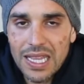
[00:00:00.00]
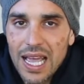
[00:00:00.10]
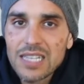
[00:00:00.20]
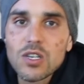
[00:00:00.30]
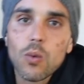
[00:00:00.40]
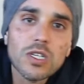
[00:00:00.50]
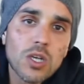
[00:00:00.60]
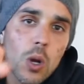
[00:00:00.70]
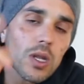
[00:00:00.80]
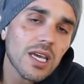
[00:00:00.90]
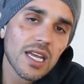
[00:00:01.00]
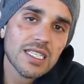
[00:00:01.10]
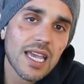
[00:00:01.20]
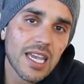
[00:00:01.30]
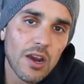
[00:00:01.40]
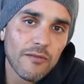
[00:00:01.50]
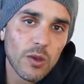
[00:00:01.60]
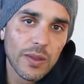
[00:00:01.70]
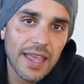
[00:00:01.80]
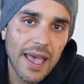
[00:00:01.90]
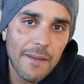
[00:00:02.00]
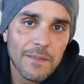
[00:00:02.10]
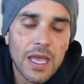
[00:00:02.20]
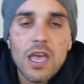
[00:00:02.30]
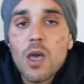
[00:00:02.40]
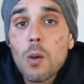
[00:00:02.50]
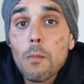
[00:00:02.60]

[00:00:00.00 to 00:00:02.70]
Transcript: about that, so we're totally going to take care of you with that.